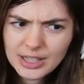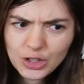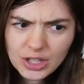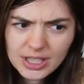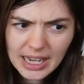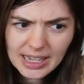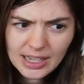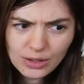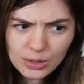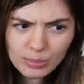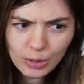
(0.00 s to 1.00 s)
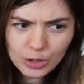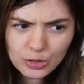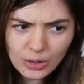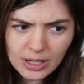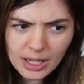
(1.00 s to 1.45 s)
he just taking those bullets
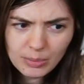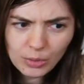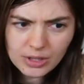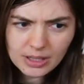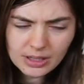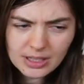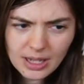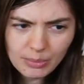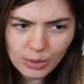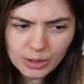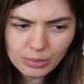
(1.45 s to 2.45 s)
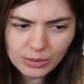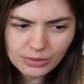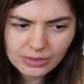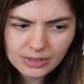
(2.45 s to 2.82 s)
straight up, or is it? It's not bulletproof.